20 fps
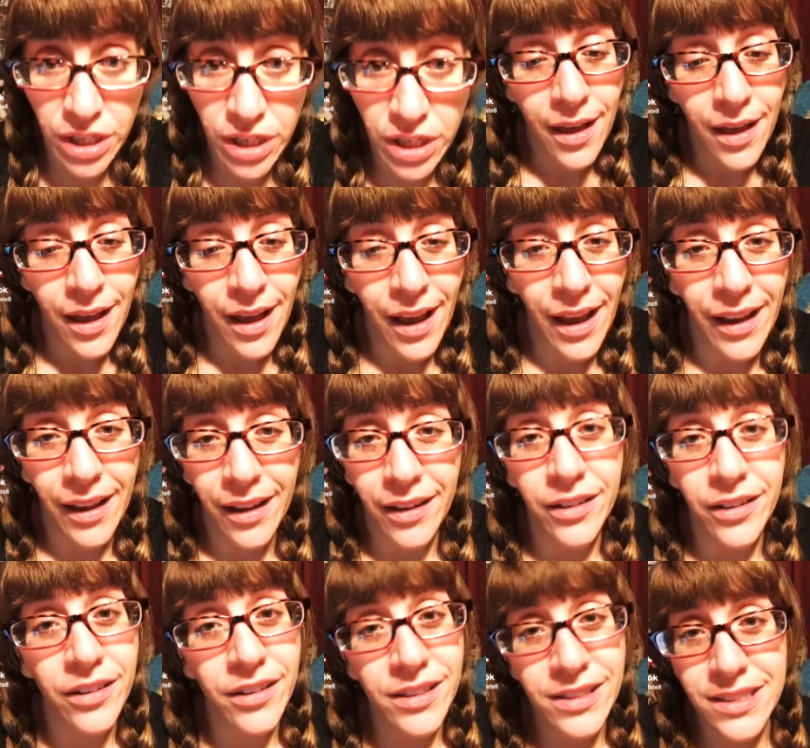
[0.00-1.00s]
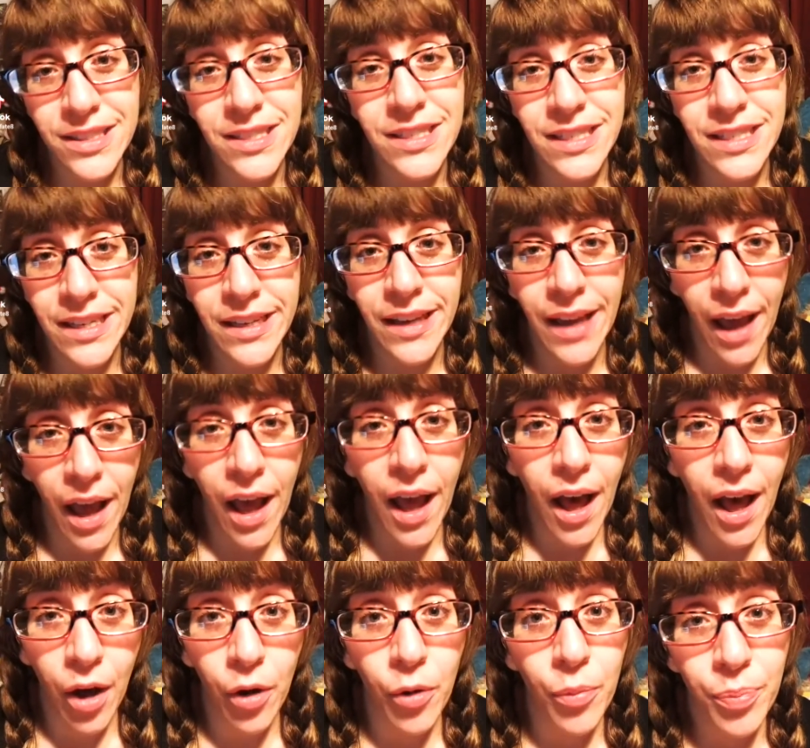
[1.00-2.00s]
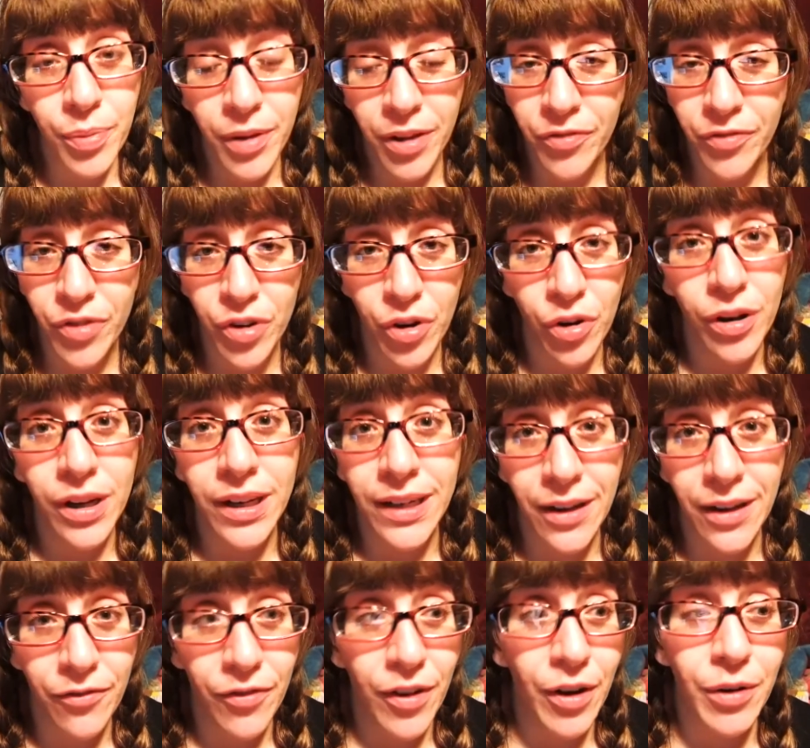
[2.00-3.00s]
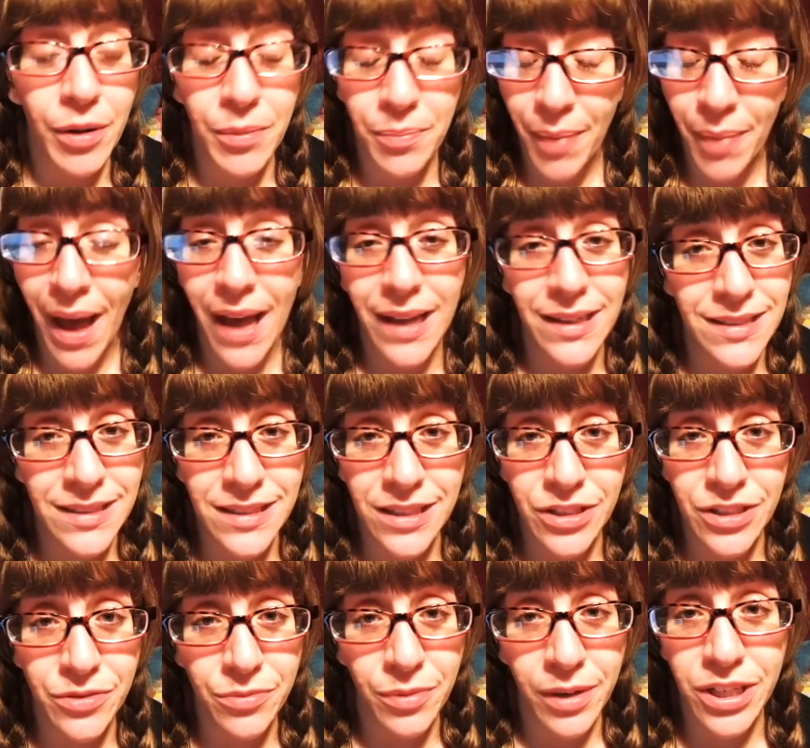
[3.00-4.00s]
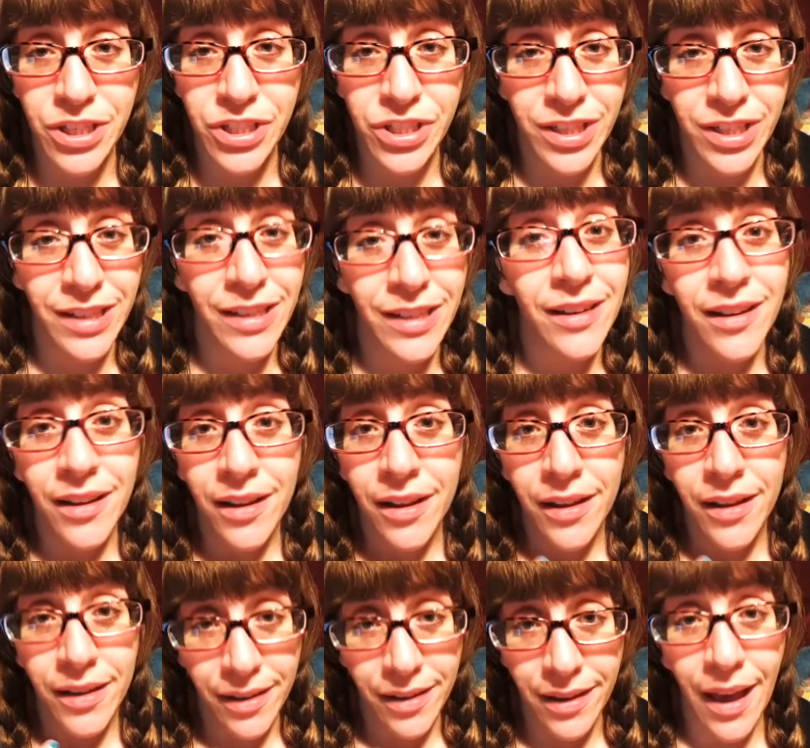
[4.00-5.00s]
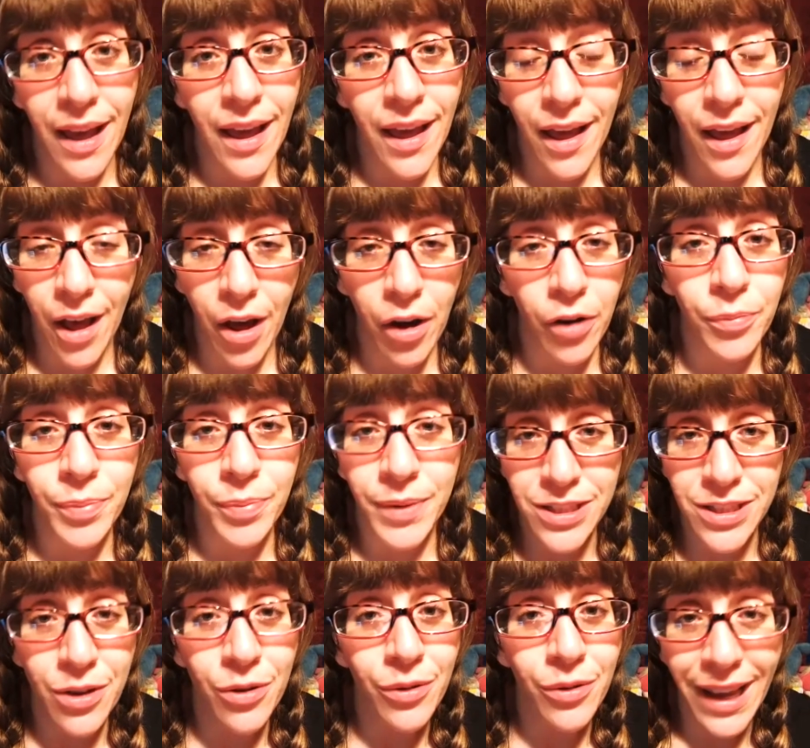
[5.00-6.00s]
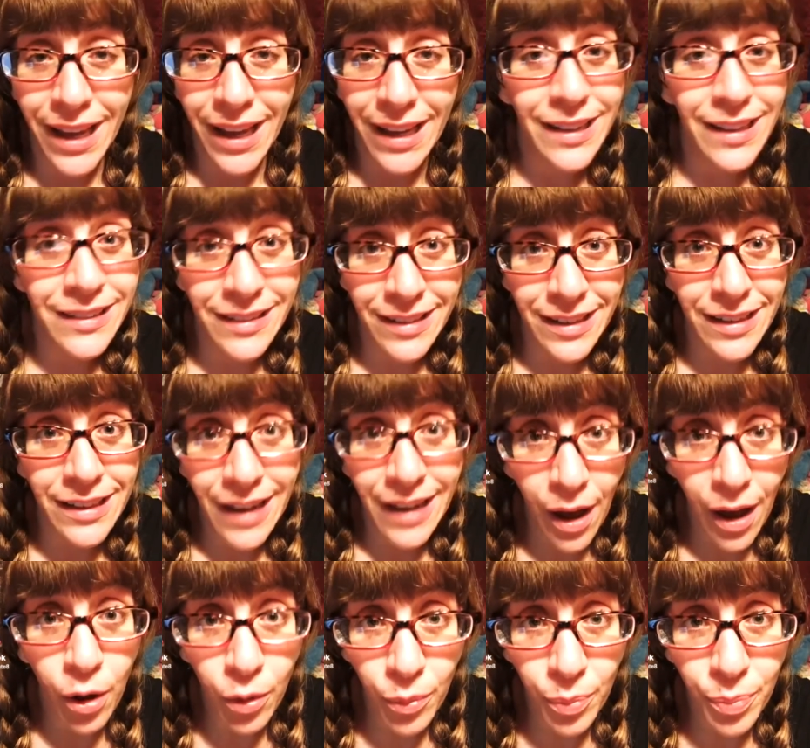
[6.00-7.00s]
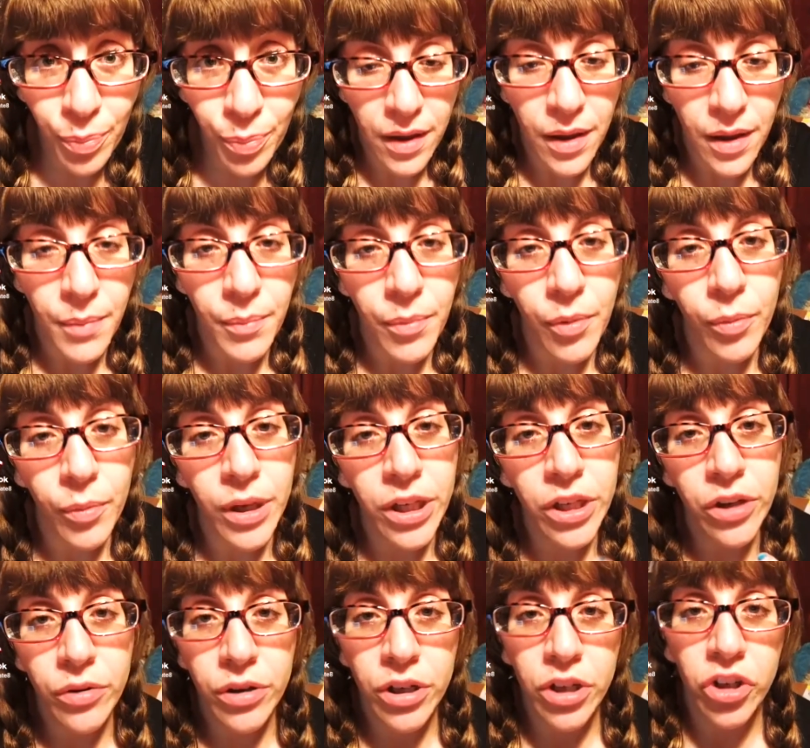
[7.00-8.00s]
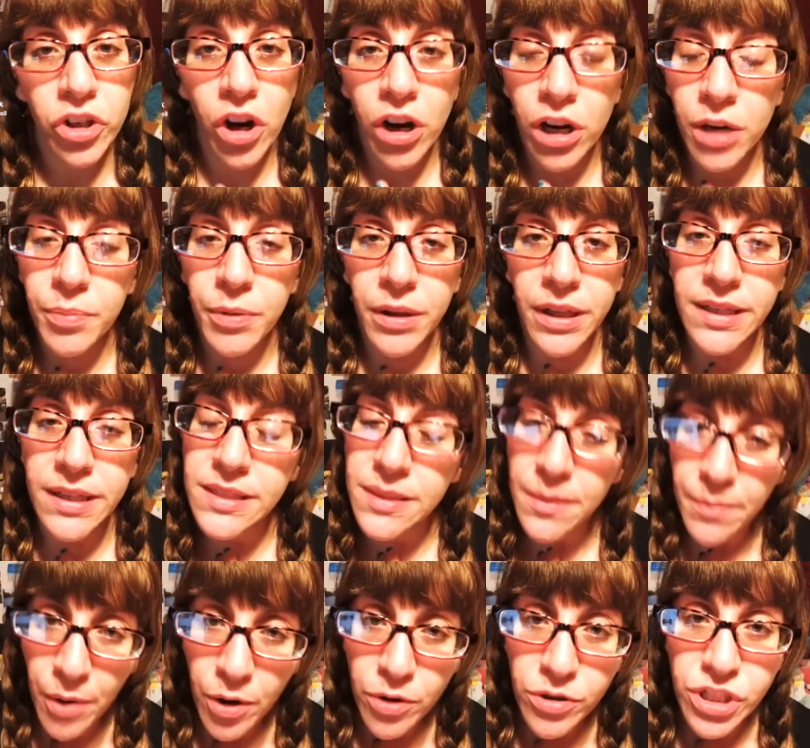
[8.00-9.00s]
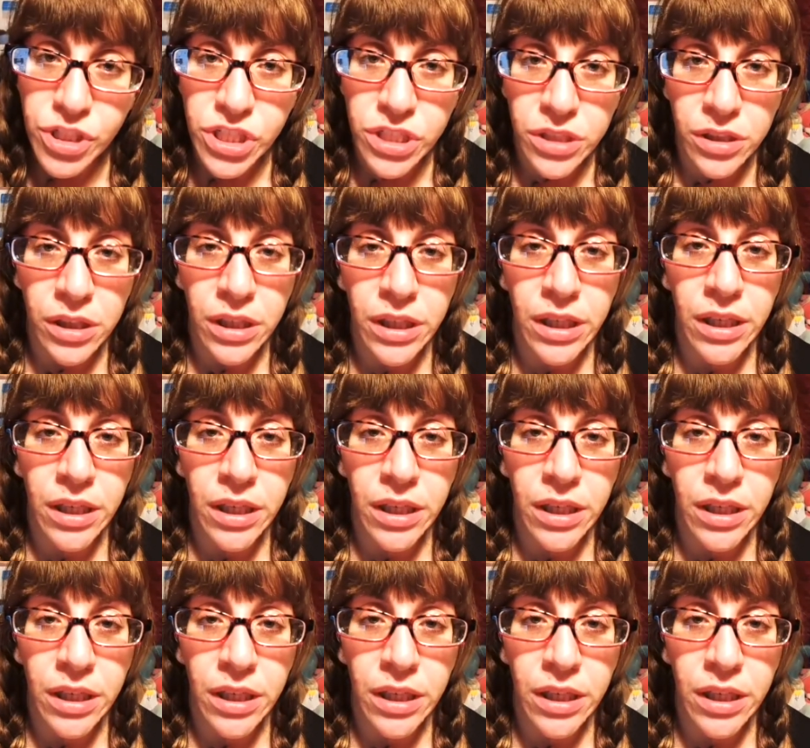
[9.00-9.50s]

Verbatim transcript: And seek help if you're in a very bad situation. Get help. It's okay to need help. But when you're in a dark place emotionally,